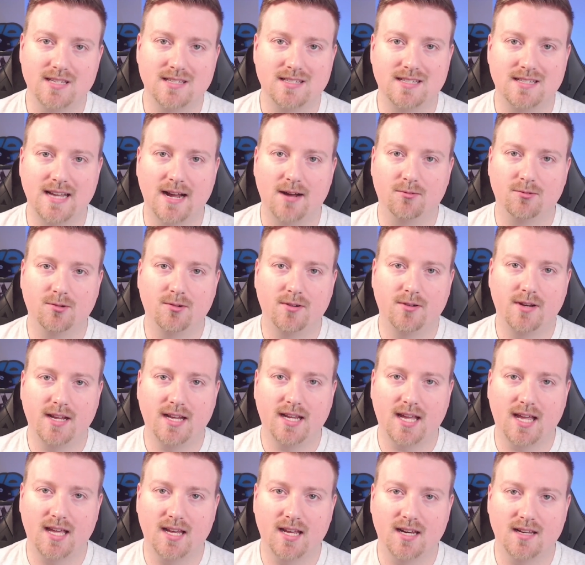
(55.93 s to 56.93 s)
is
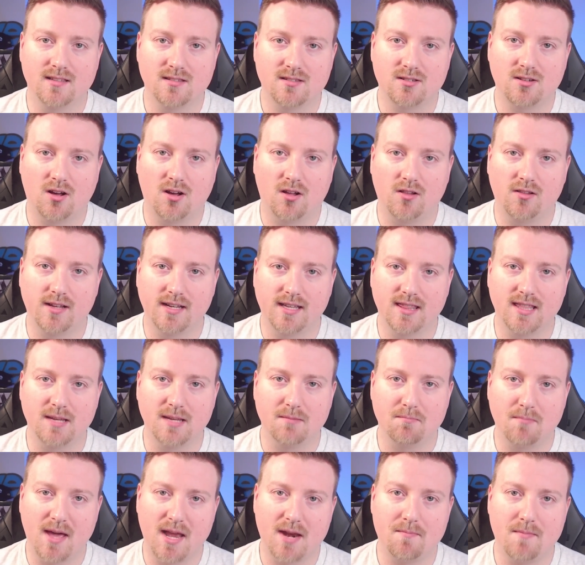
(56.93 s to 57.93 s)
downloading and installing
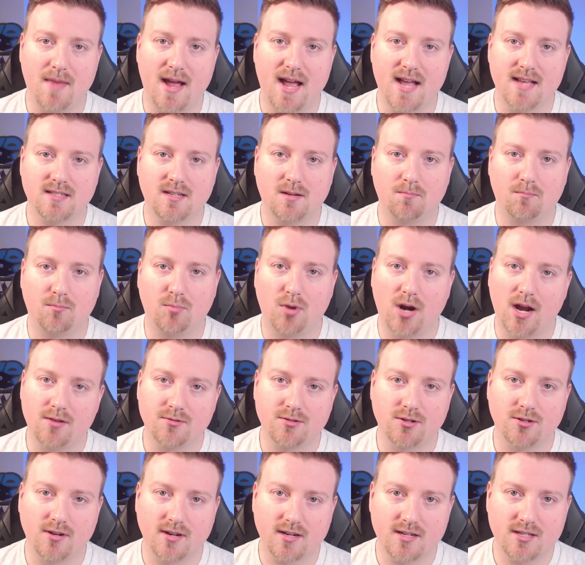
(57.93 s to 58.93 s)
the MetaMask
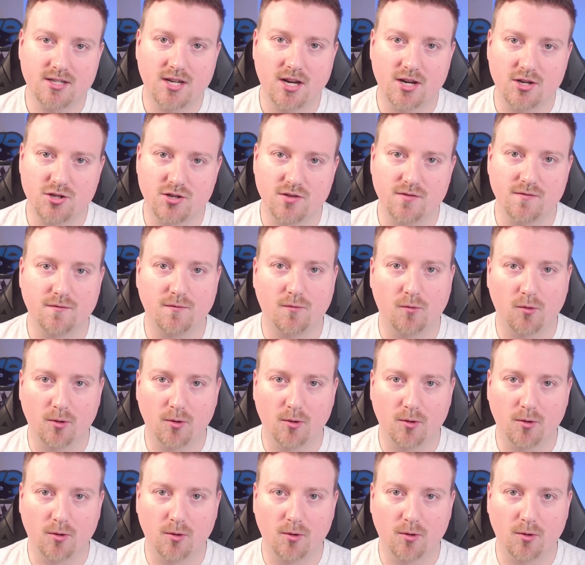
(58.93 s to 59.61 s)
browser extension for